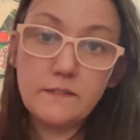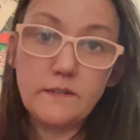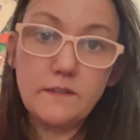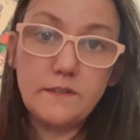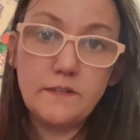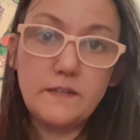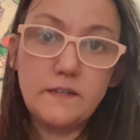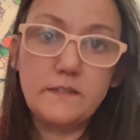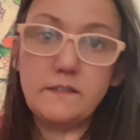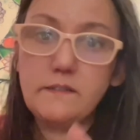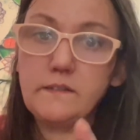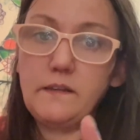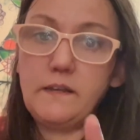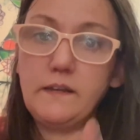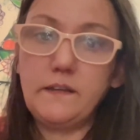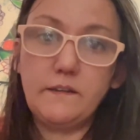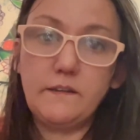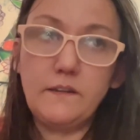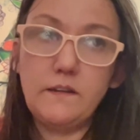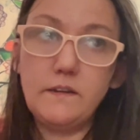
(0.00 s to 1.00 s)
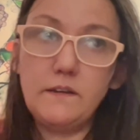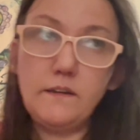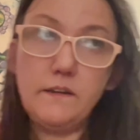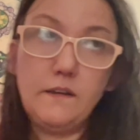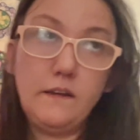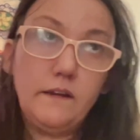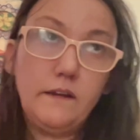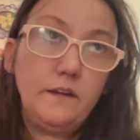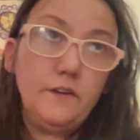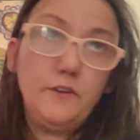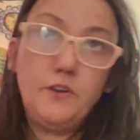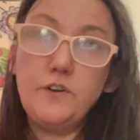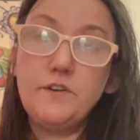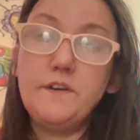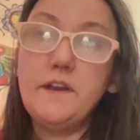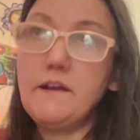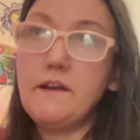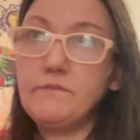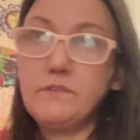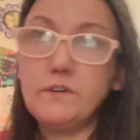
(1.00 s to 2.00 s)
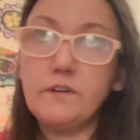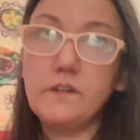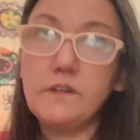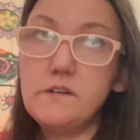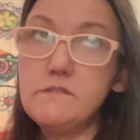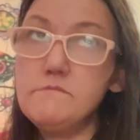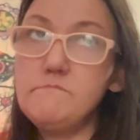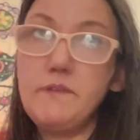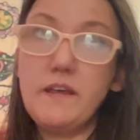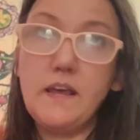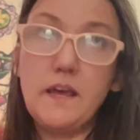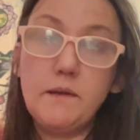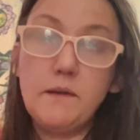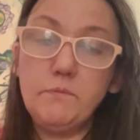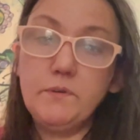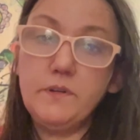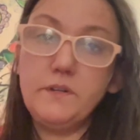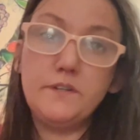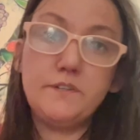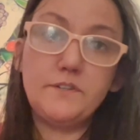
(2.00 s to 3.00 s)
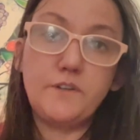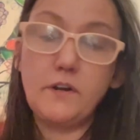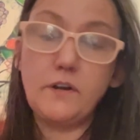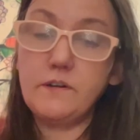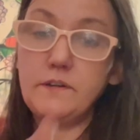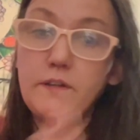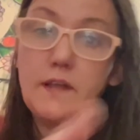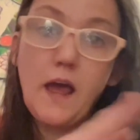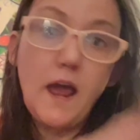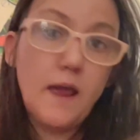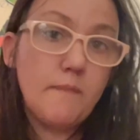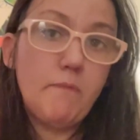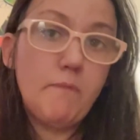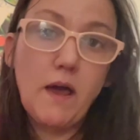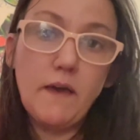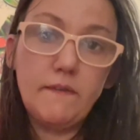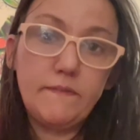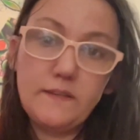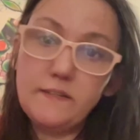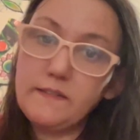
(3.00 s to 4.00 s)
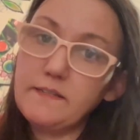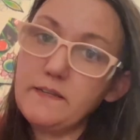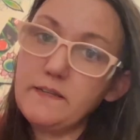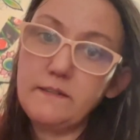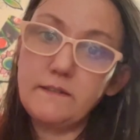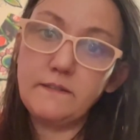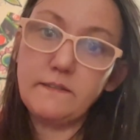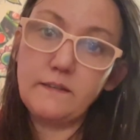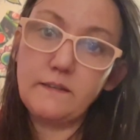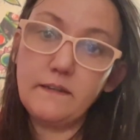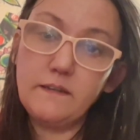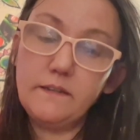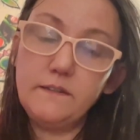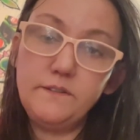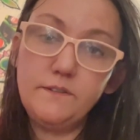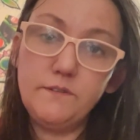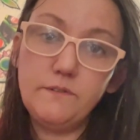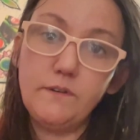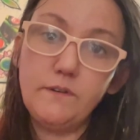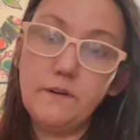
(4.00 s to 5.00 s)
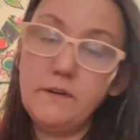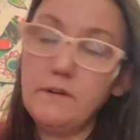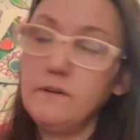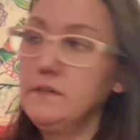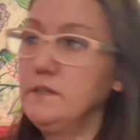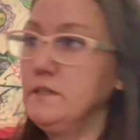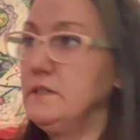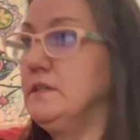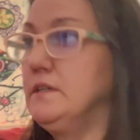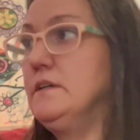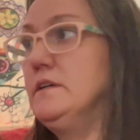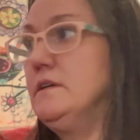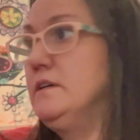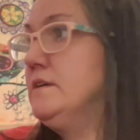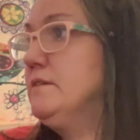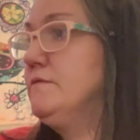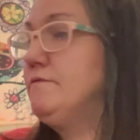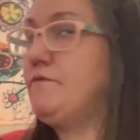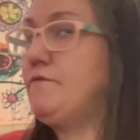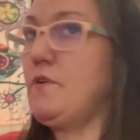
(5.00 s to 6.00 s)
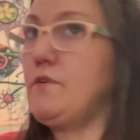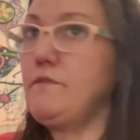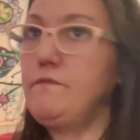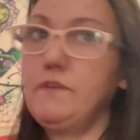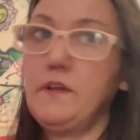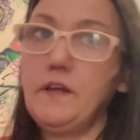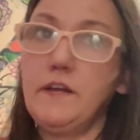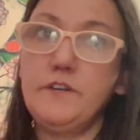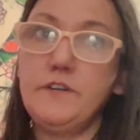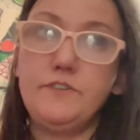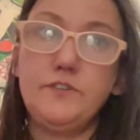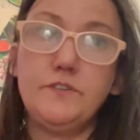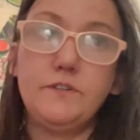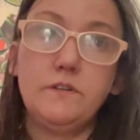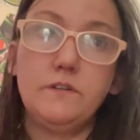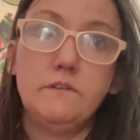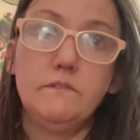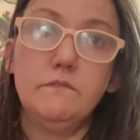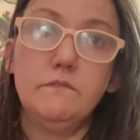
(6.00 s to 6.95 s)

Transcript: on this. Like, they're never going to be able to turn the hypothesis into a full-fledged